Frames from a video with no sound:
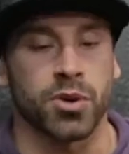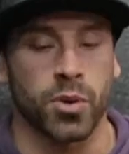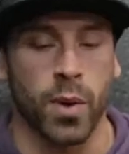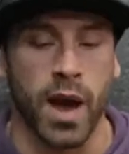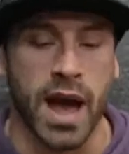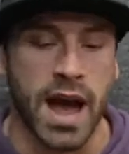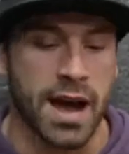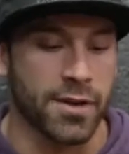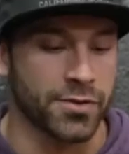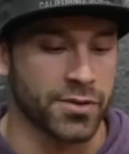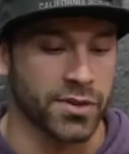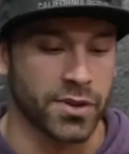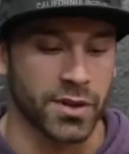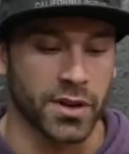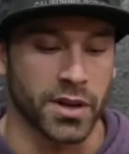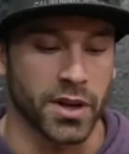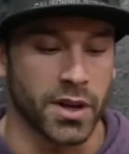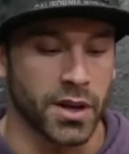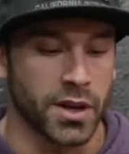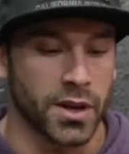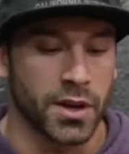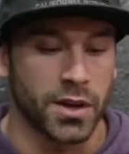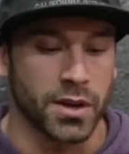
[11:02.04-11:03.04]
up, you have to,
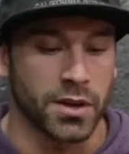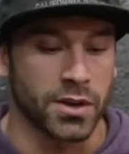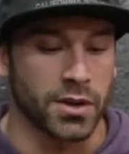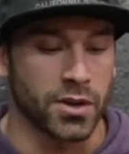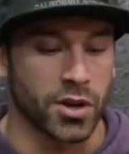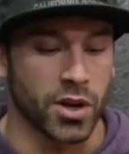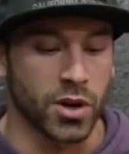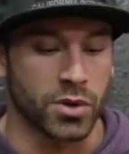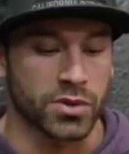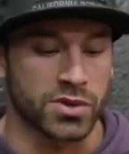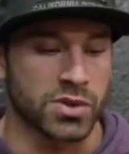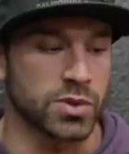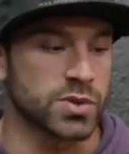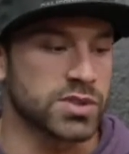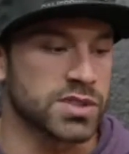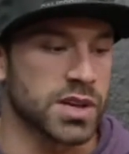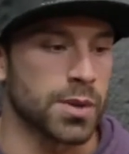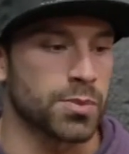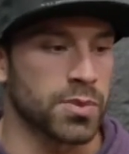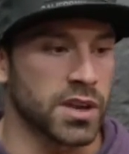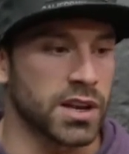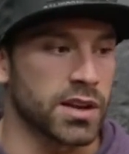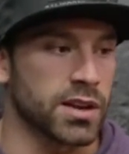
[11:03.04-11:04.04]
do
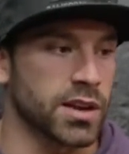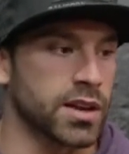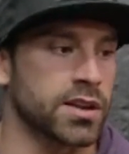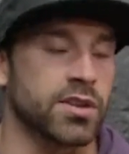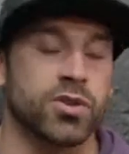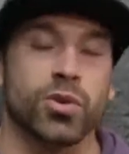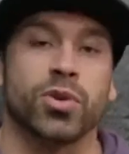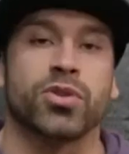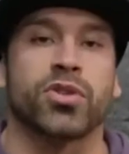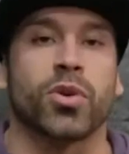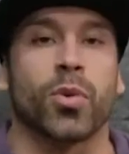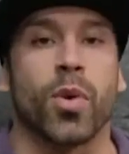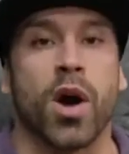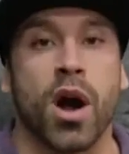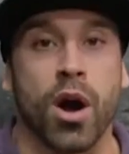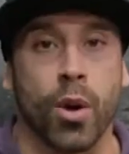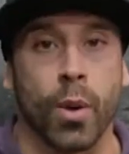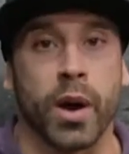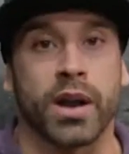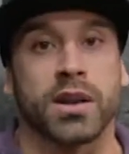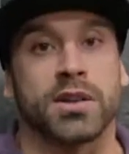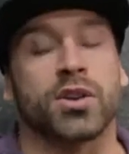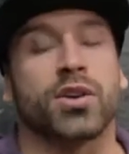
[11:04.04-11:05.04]
something and do it the
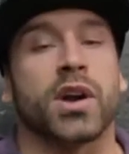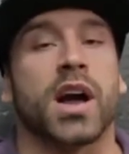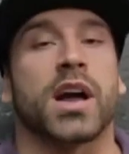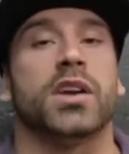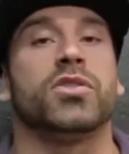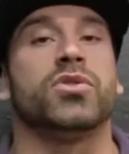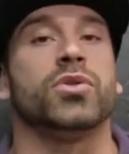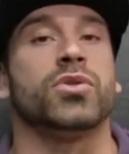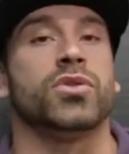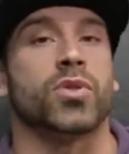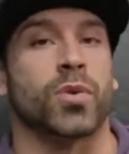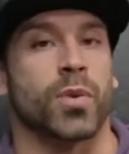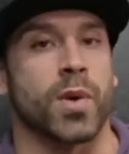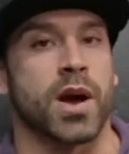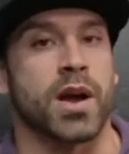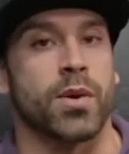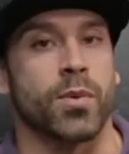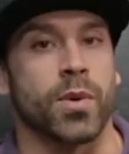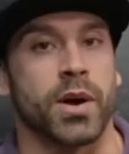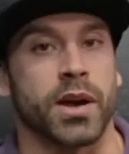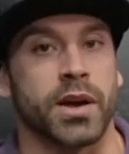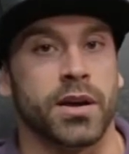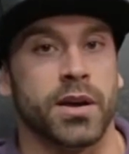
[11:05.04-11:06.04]
wrong way to learn how to do it the
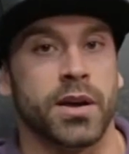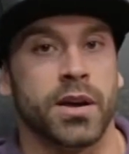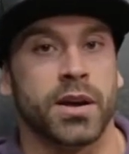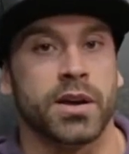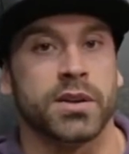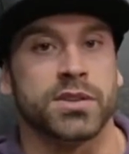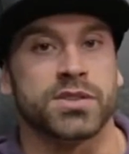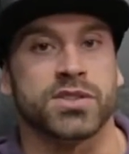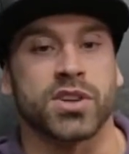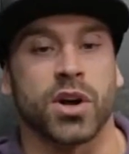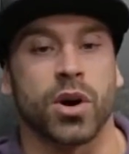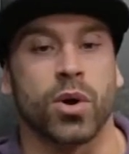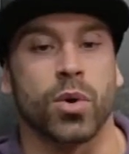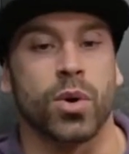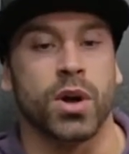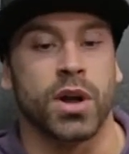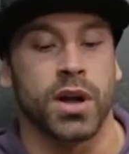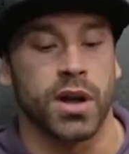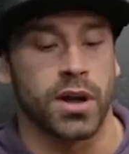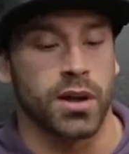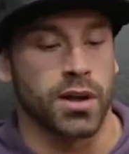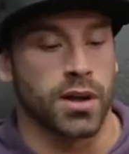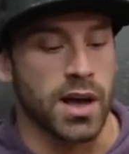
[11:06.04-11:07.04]
right way.
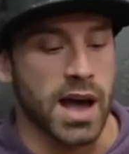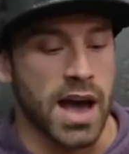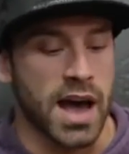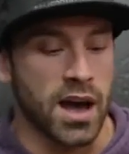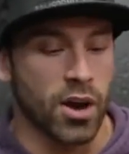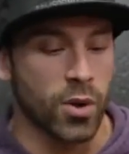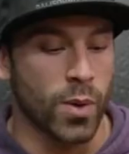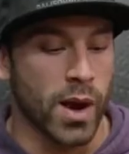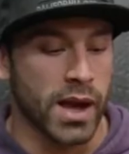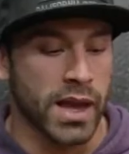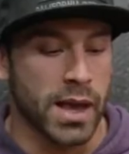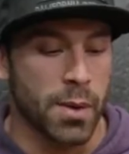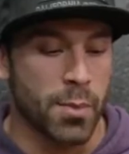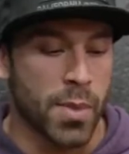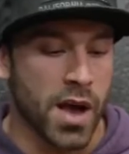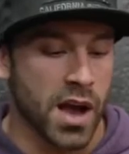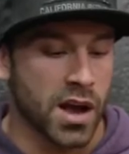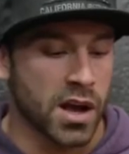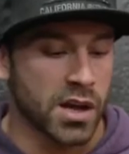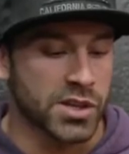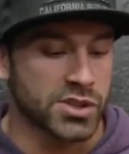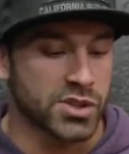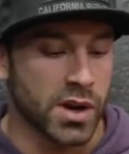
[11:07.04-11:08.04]
So how do I get
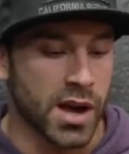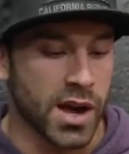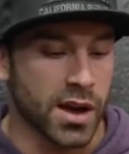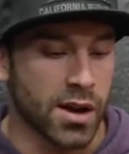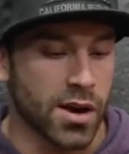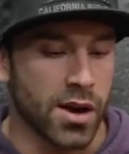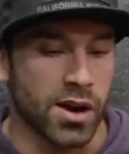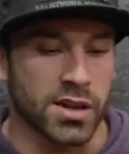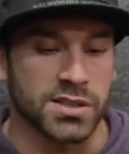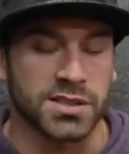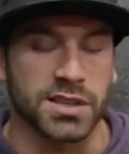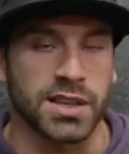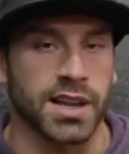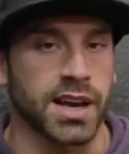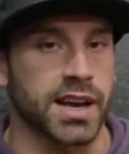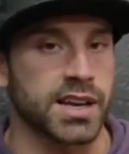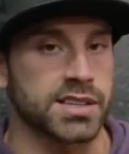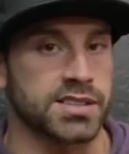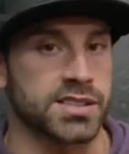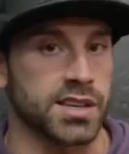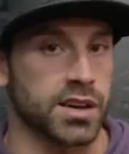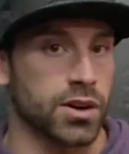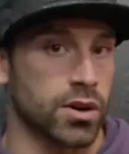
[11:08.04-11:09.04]
back on track? Honestly, like
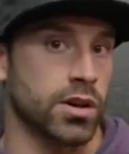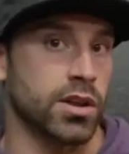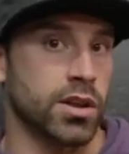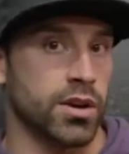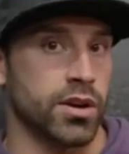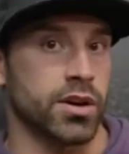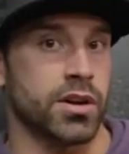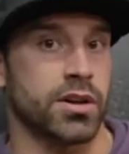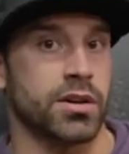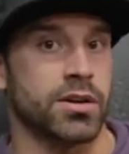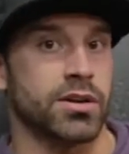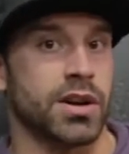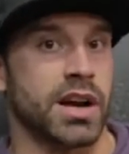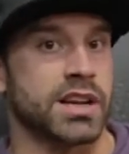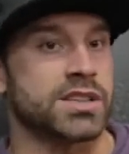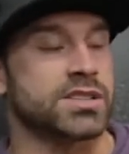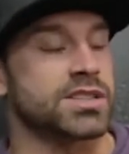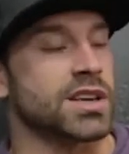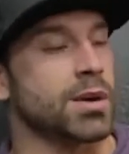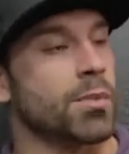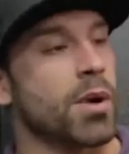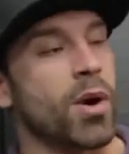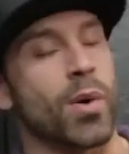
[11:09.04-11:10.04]
I said earlier, I
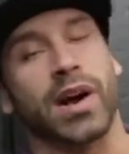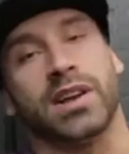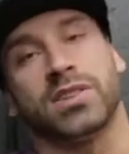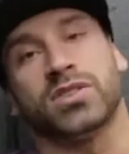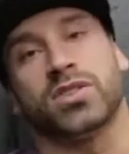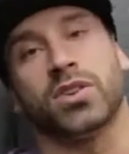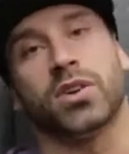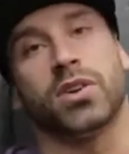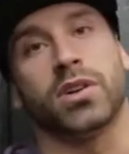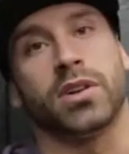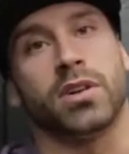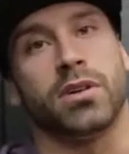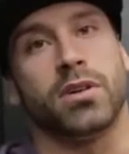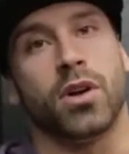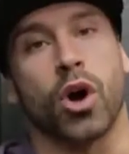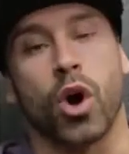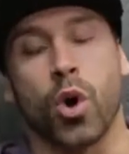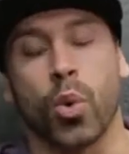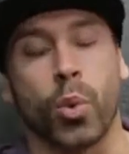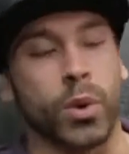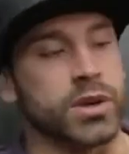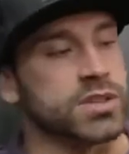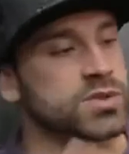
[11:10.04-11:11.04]
just think about why I started.
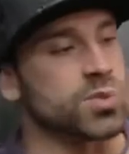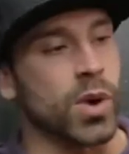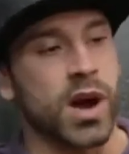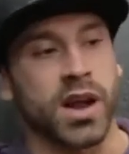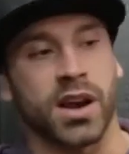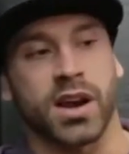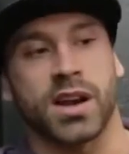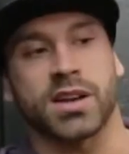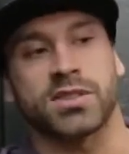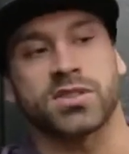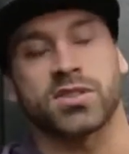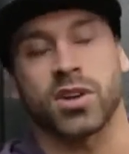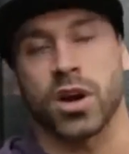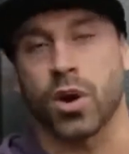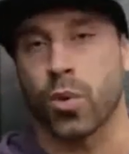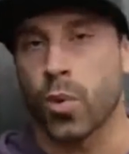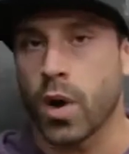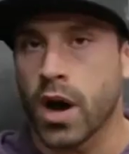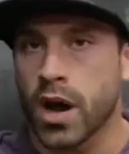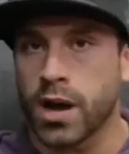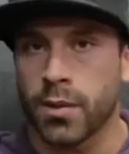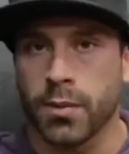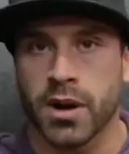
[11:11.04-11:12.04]
Always, why did I start?
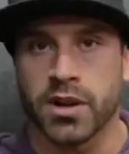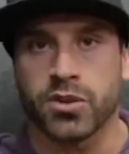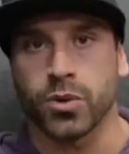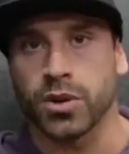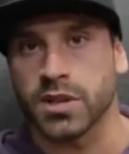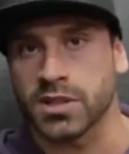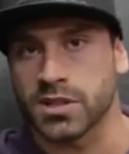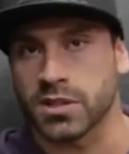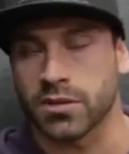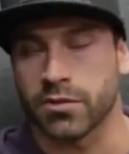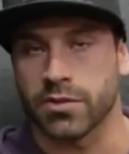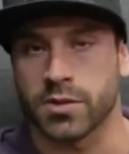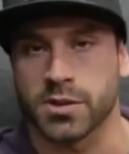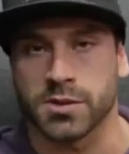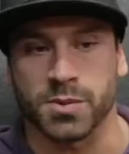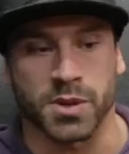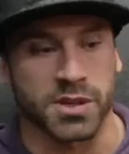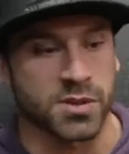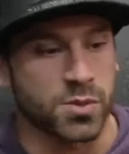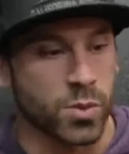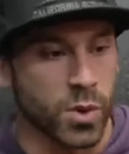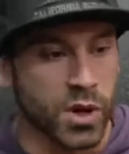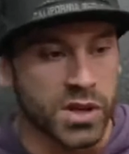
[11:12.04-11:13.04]
Why am I doing this in the first
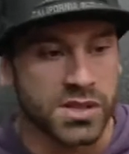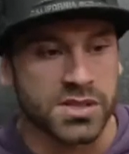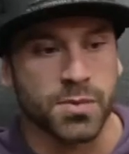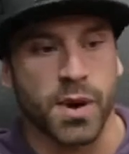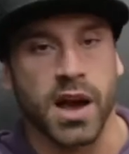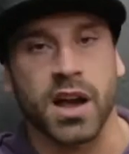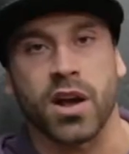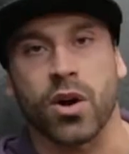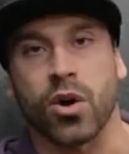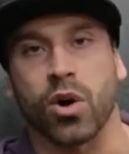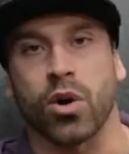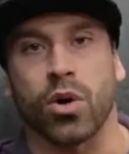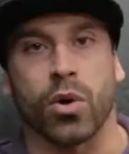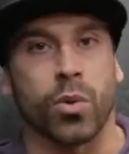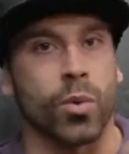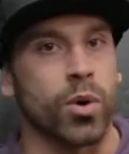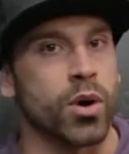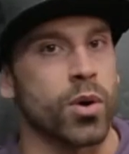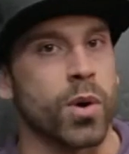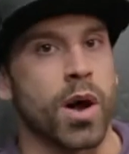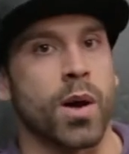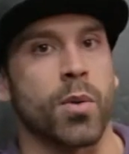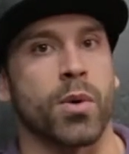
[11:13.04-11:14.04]
place? What is my goal and
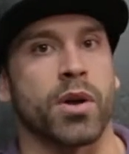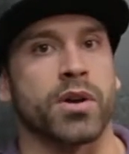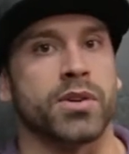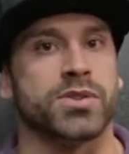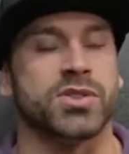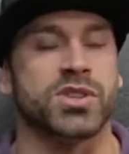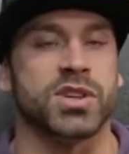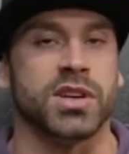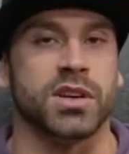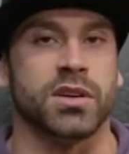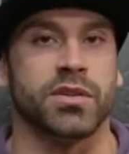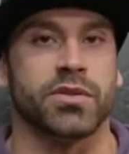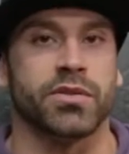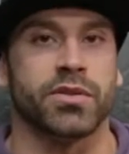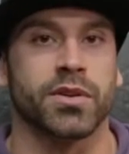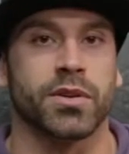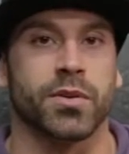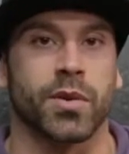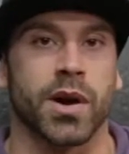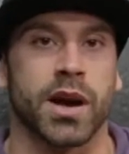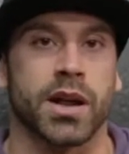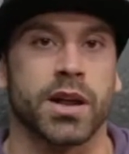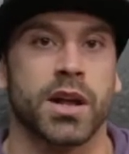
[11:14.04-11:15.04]
what do I want to achieve,
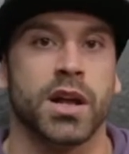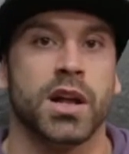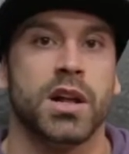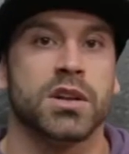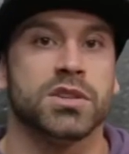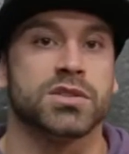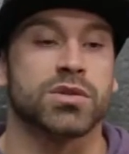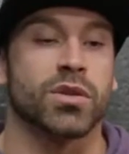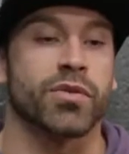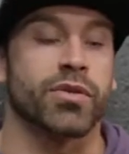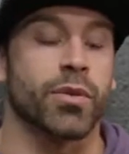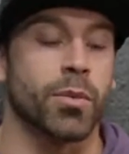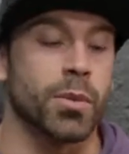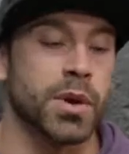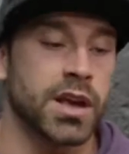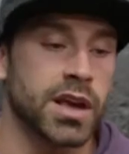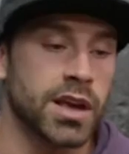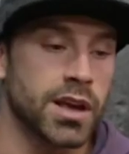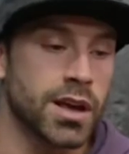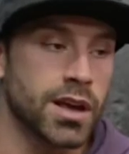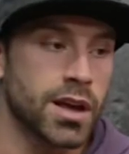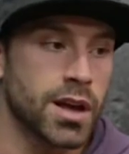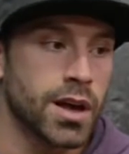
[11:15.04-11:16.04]
right? So for
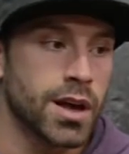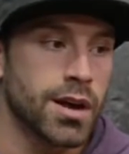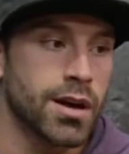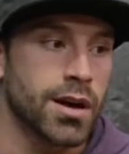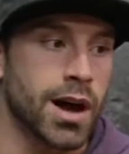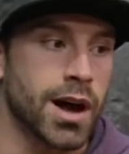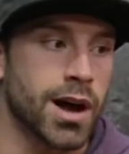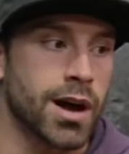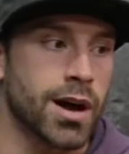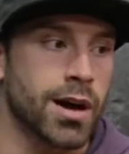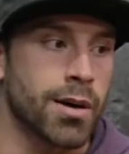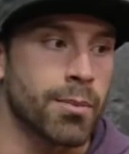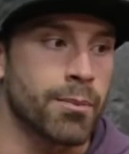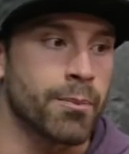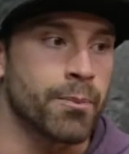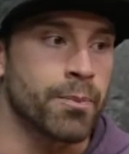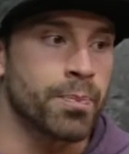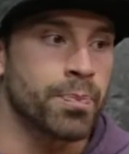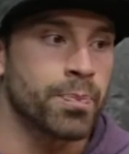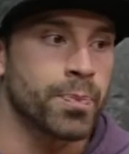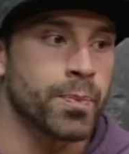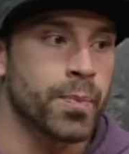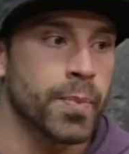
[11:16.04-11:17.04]
me,
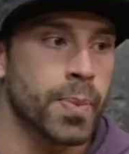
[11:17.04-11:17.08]
I